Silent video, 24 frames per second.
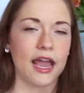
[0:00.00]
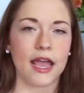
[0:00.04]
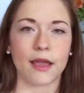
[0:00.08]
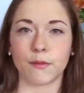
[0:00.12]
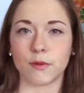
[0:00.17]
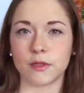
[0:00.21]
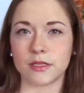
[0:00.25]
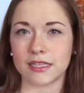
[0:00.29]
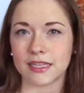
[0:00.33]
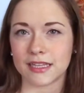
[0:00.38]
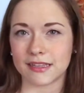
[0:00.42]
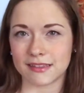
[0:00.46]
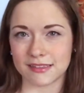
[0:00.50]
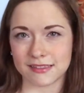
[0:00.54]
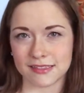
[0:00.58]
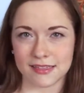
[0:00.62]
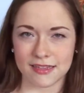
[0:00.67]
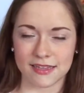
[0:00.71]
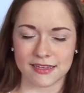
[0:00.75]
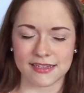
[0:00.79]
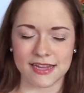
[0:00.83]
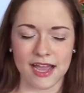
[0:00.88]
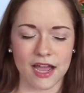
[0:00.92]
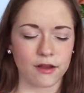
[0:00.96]
I will link this
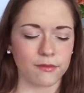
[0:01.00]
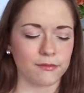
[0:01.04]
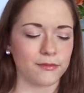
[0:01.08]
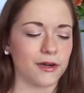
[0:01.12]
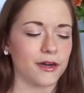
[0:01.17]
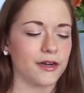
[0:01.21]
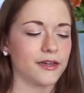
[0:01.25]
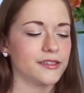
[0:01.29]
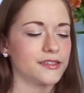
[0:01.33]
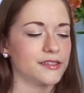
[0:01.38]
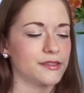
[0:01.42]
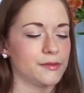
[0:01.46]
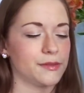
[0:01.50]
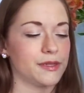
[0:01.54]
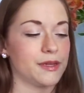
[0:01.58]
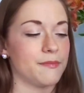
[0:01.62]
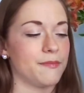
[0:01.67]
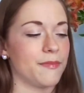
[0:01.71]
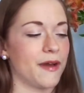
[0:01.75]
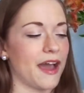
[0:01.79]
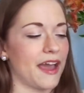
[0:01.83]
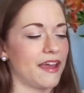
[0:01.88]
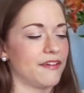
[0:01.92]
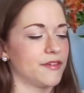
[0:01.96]
in the down bar so you
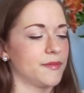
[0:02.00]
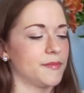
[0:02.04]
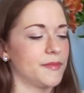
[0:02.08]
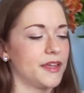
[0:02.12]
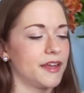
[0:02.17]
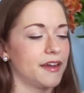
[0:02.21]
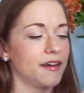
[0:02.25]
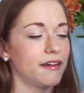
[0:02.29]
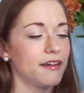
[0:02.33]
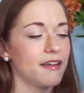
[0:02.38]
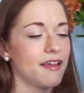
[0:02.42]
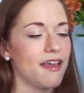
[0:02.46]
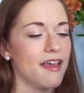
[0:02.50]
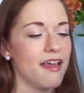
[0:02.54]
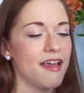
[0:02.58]
can buy it from there.